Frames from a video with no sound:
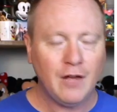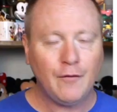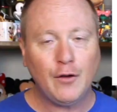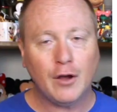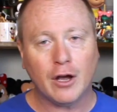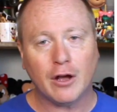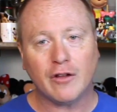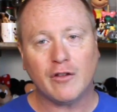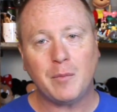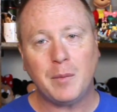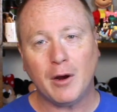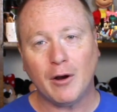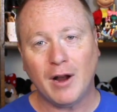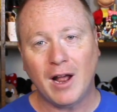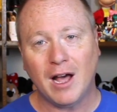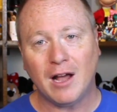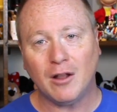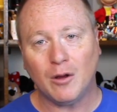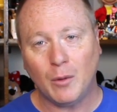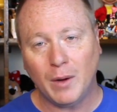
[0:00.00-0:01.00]
If you go to Spirit
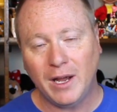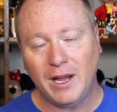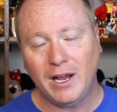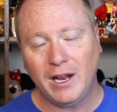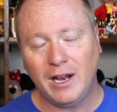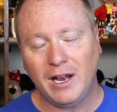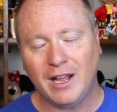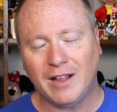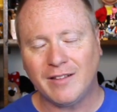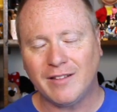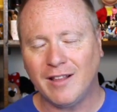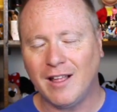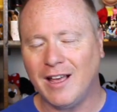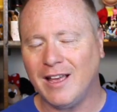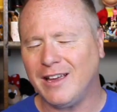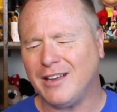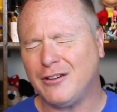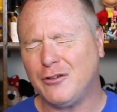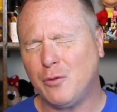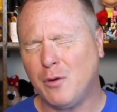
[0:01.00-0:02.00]
Halloween, it's
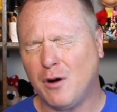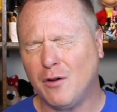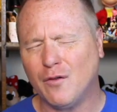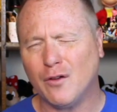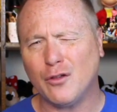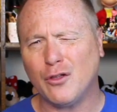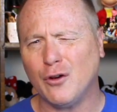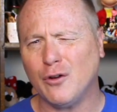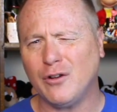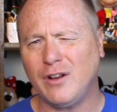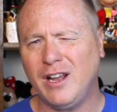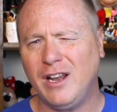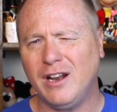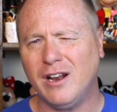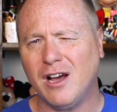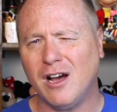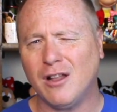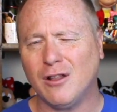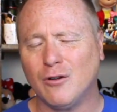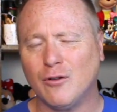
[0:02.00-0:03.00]
like $12 or
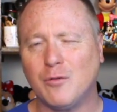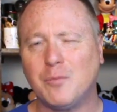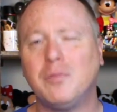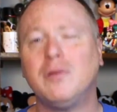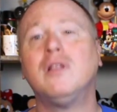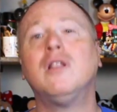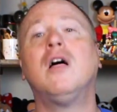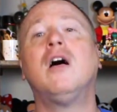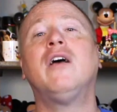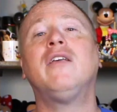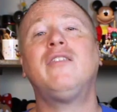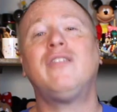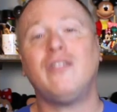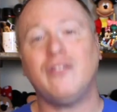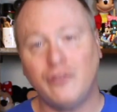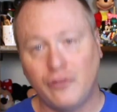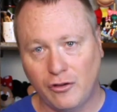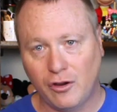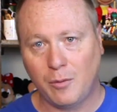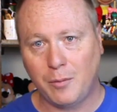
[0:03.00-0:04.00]
$13 plus
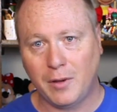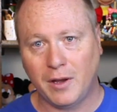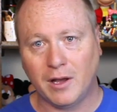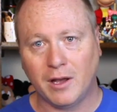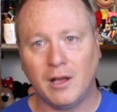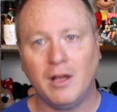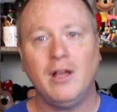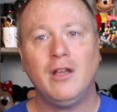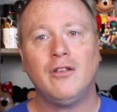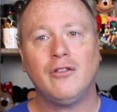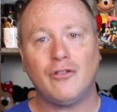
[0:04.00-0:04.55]
shipping.